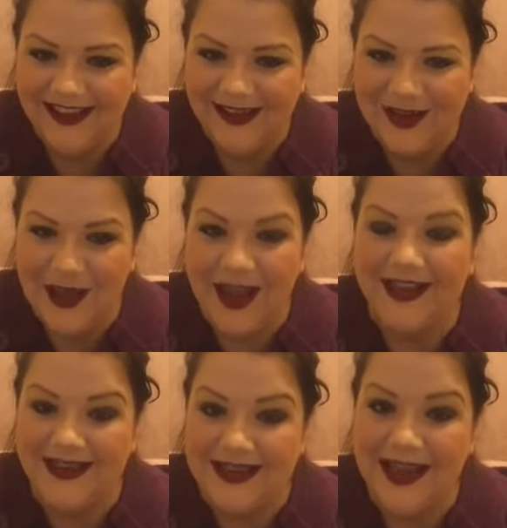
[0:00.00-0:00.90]
So yeah,
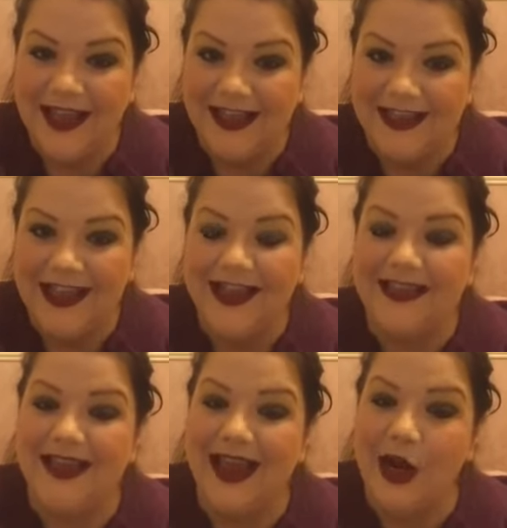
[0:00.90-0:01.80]
there's
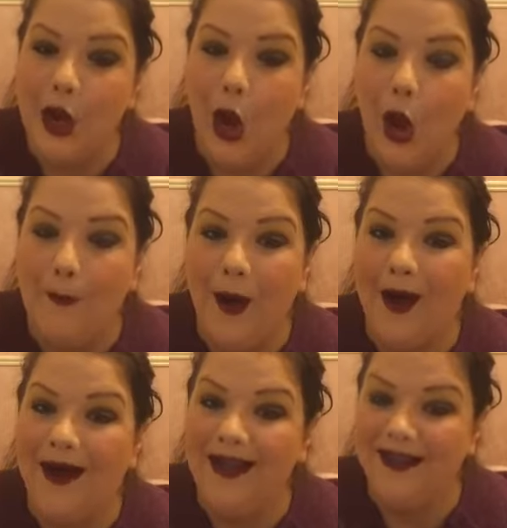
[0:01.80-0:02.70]
10 or
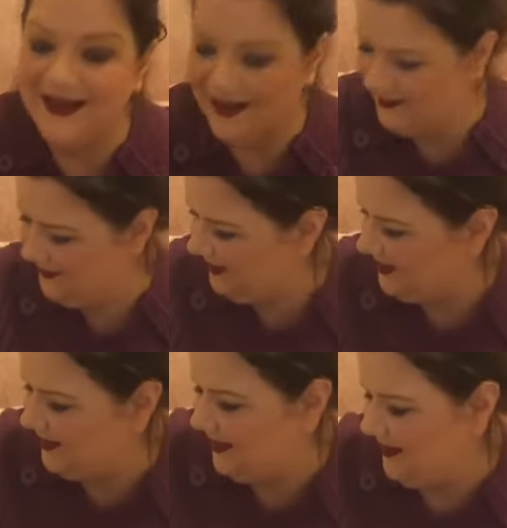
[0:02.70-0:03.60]
more items.